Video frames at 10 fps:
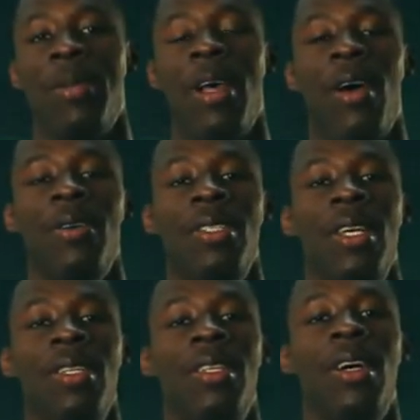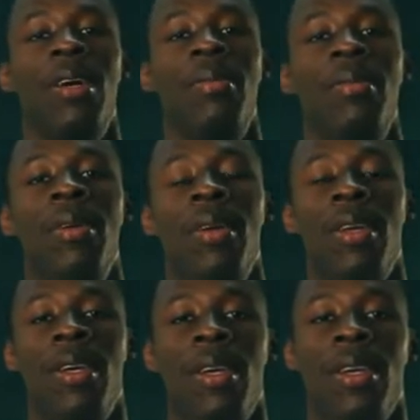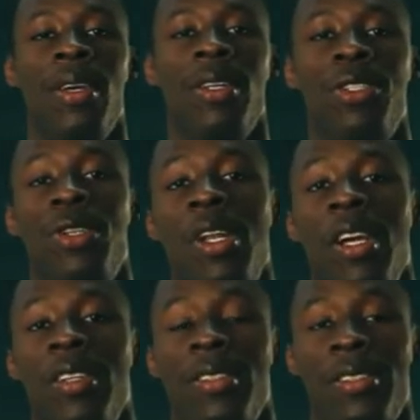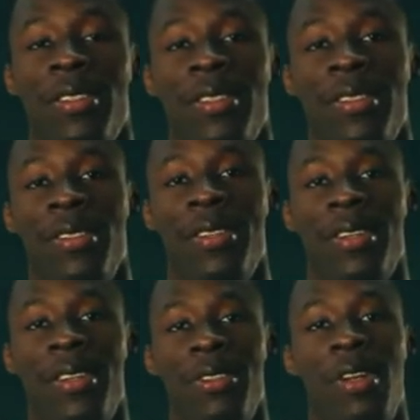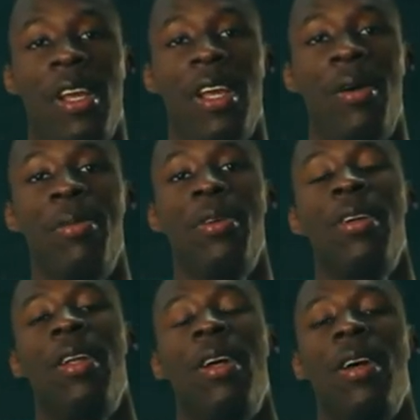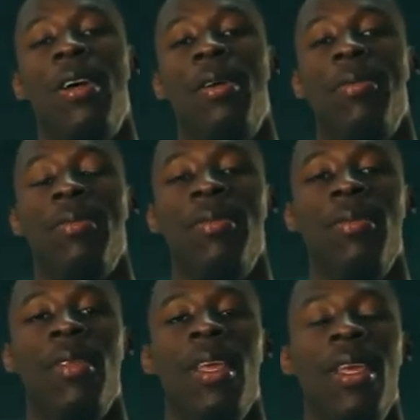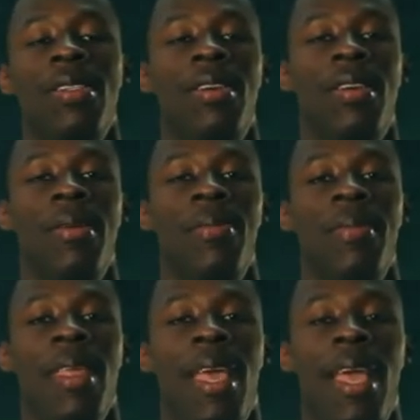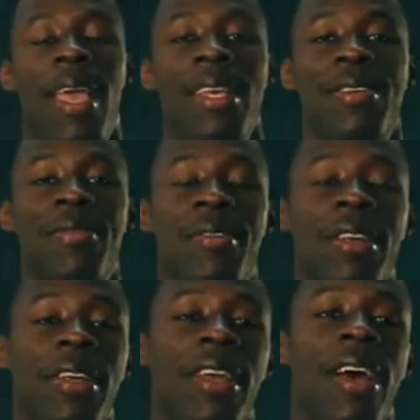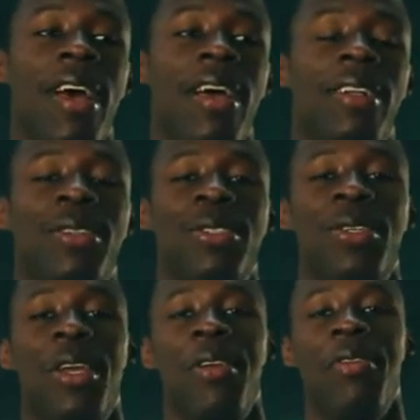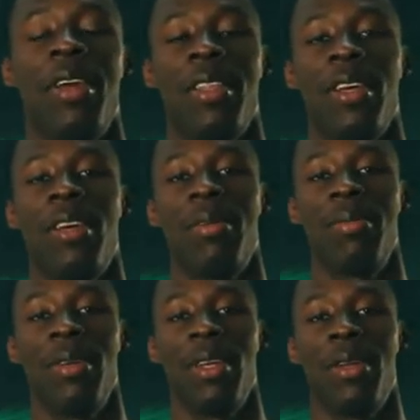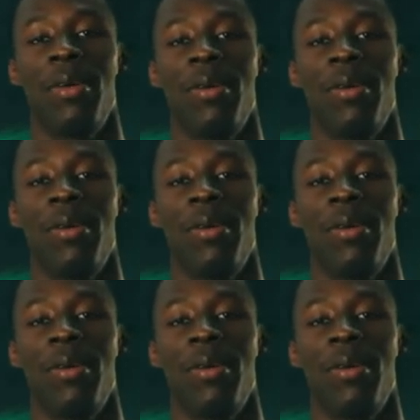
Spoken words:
I would say is Julian Gamble. He's a funny guy and also a great, you know,